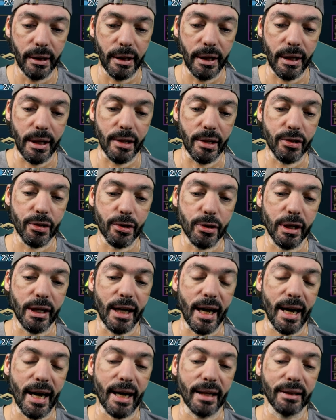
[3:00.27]
is to
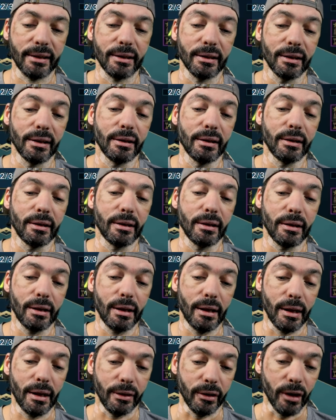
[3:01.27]
get
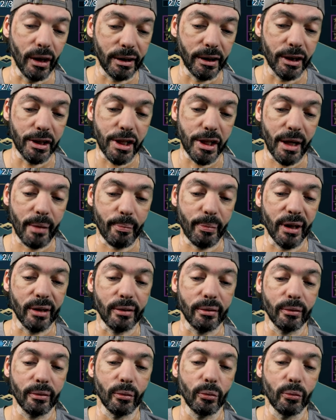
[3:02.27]
another
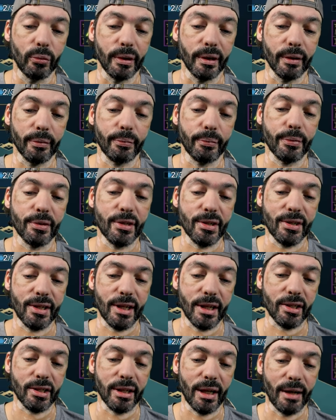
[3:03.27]
champion with
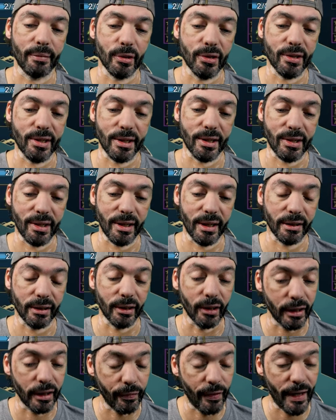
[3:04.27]
6 level 16
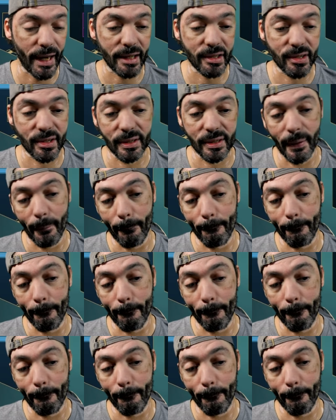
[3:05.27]
artifacts.